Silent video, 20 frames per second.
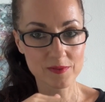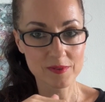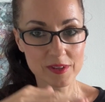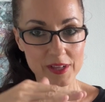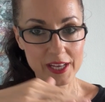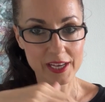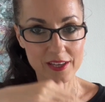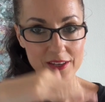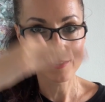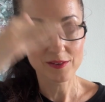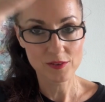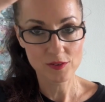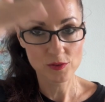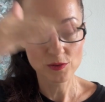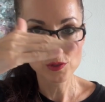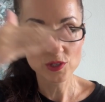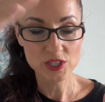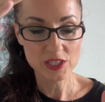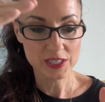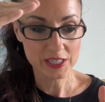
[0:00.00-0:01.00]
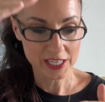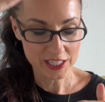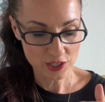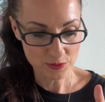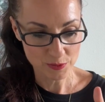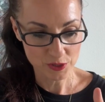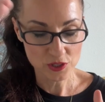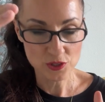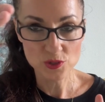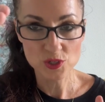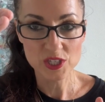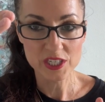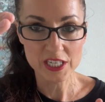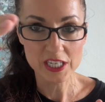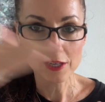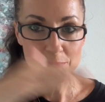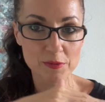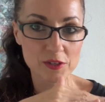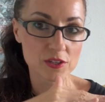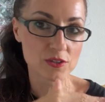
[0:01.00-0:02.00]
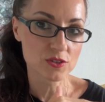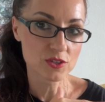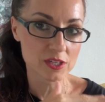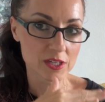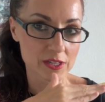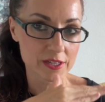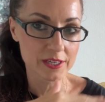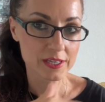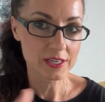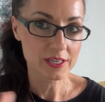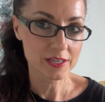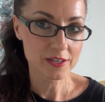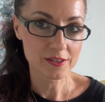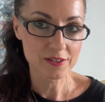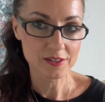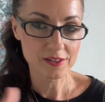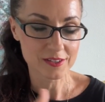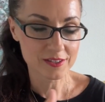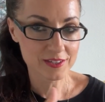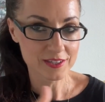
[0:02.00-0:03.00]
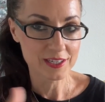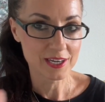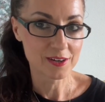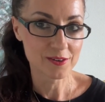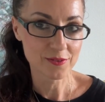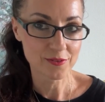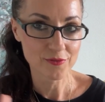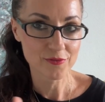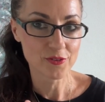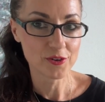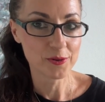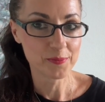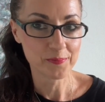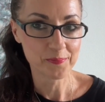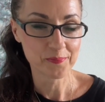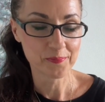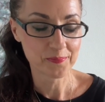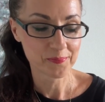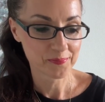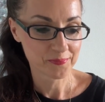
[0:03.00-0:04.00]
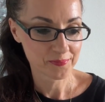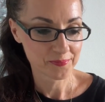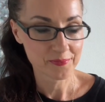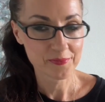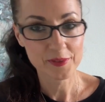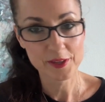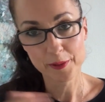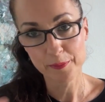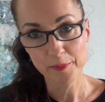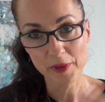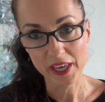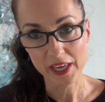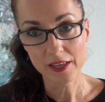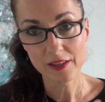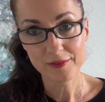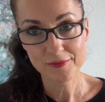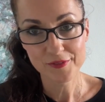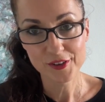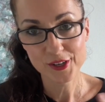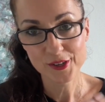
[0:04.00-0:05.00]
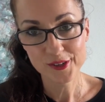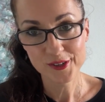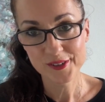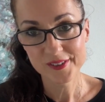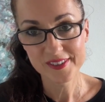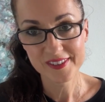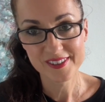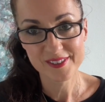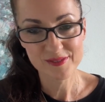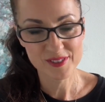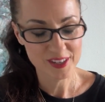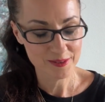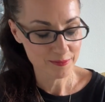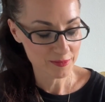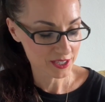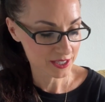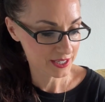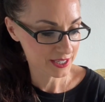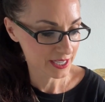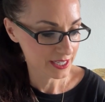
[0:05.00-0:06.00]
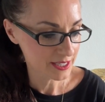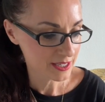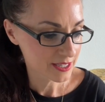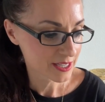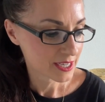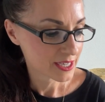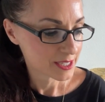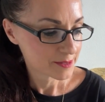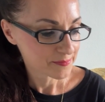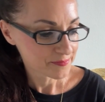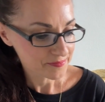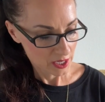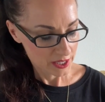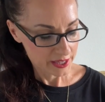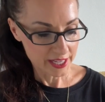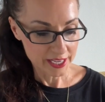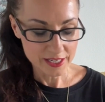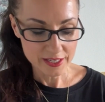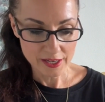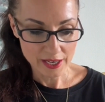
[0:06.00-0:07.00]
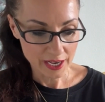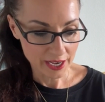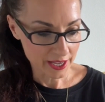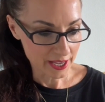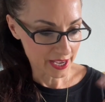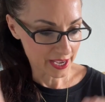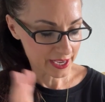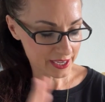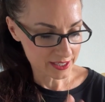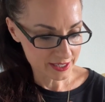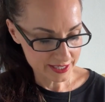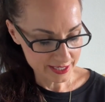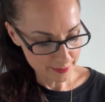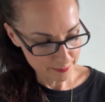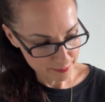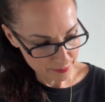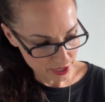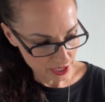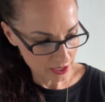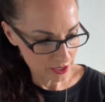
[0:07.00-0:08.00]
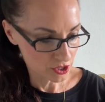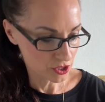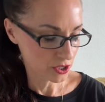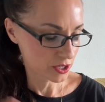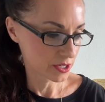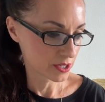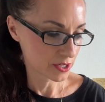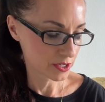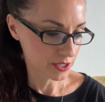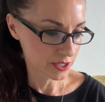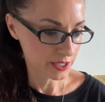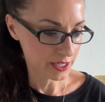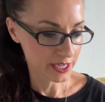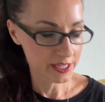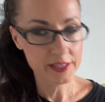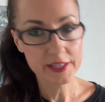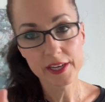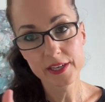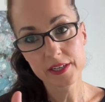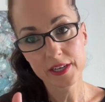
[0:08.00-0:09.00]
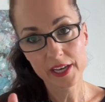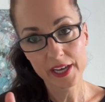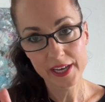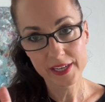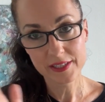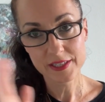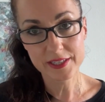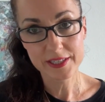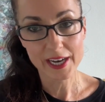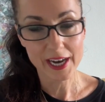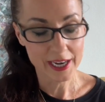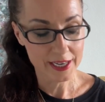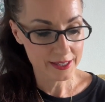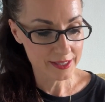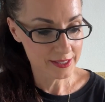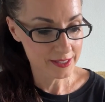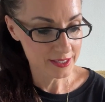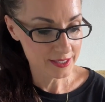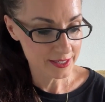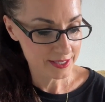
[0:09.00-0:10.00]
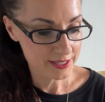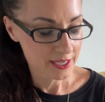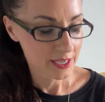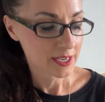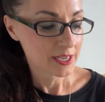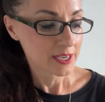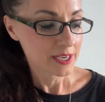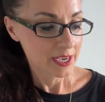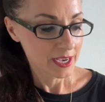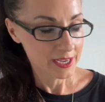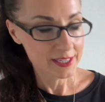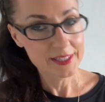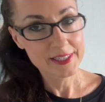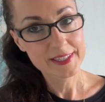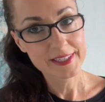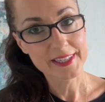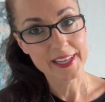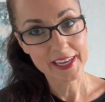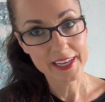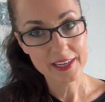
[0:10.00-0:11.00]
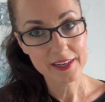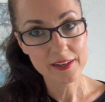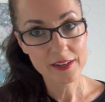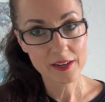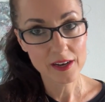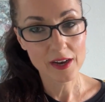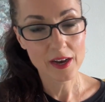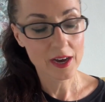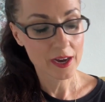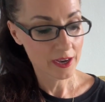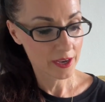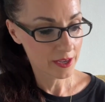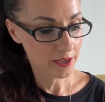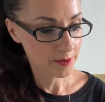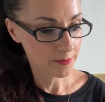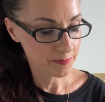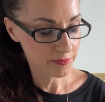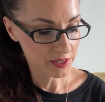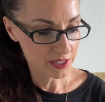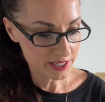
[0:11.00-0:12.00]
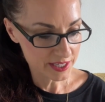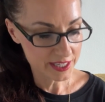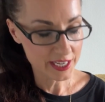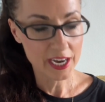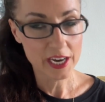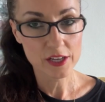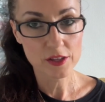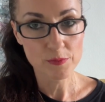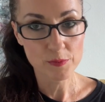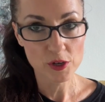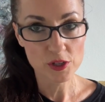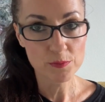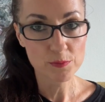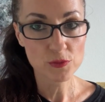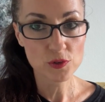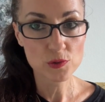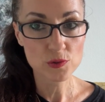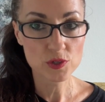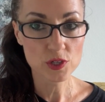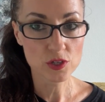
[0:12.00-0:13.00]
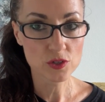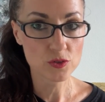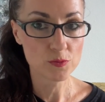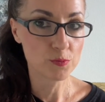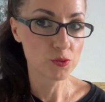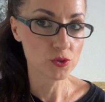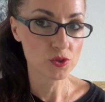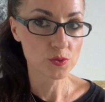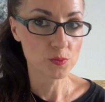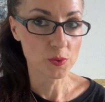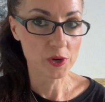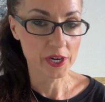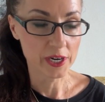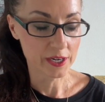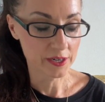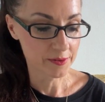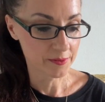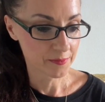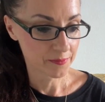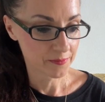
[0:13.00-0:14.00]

like that's what you see, but you still hear the sound from the main video, if that makes sense. Then I add some pictures, and then I add titles, and then I decide what music to put where,